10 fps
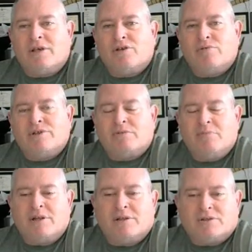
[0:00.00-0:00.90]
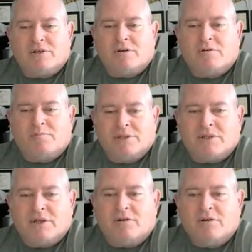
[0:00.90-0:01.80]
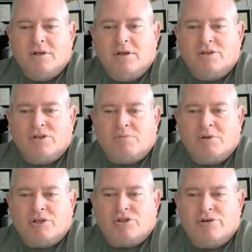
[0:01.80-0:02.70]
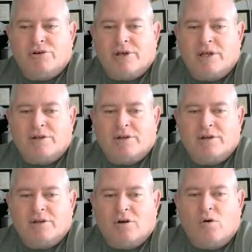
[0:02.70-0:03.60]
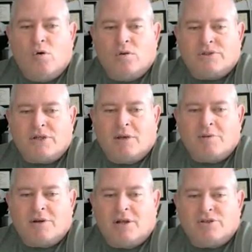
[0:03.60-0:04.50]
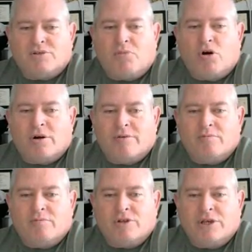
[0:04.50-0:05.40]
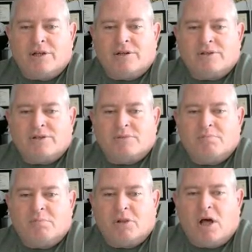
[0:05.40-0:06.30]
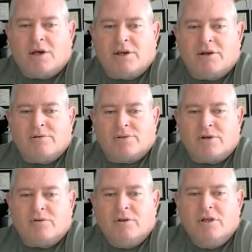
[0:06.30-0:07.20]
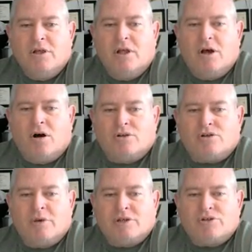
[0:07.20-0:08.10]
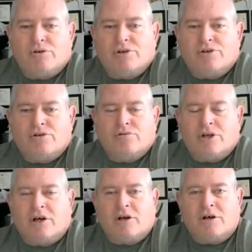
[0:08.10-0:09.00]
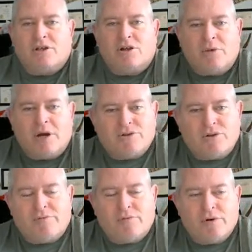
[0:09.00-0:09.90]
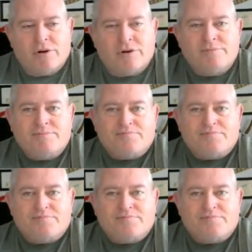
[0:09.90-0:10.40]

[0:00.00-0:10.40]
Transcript: let you resubmit it. So, but still, just make sure you're getting the whole assignment, not just part of it when you get into this block here. So, also make sure you're doing, Microsoft Word,